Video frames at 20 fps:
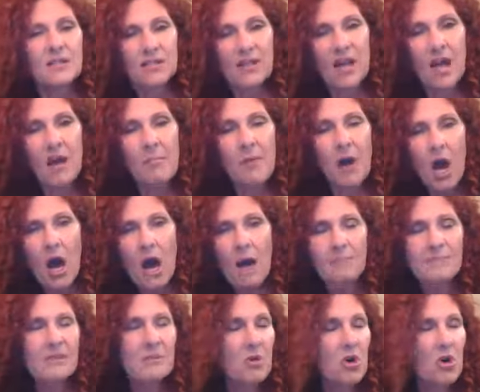
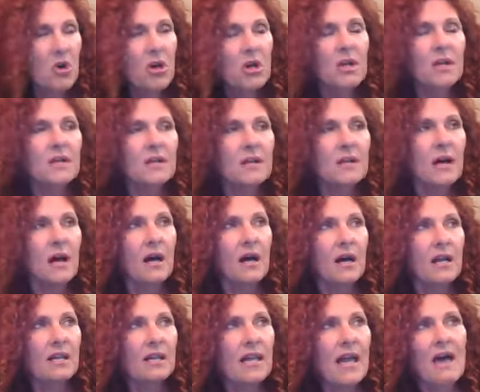suboptimal
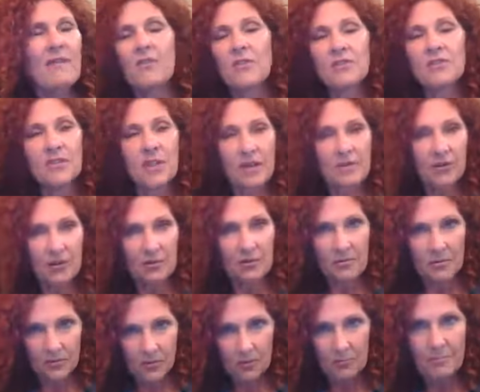uh, levels of
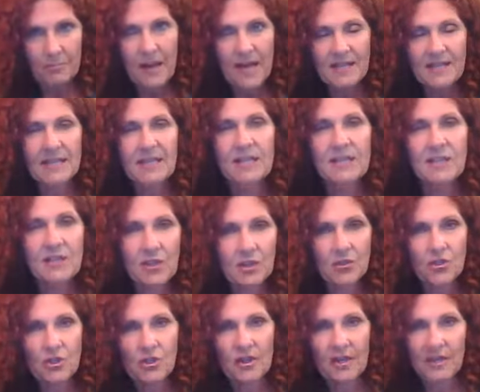your, your basic
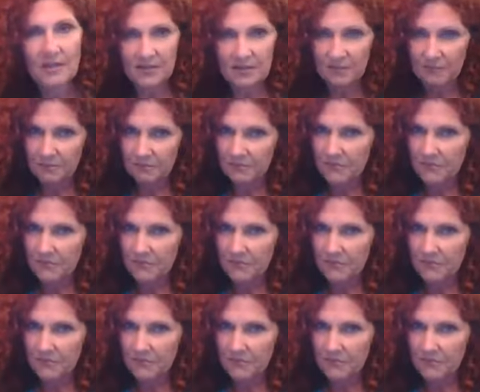nutrients.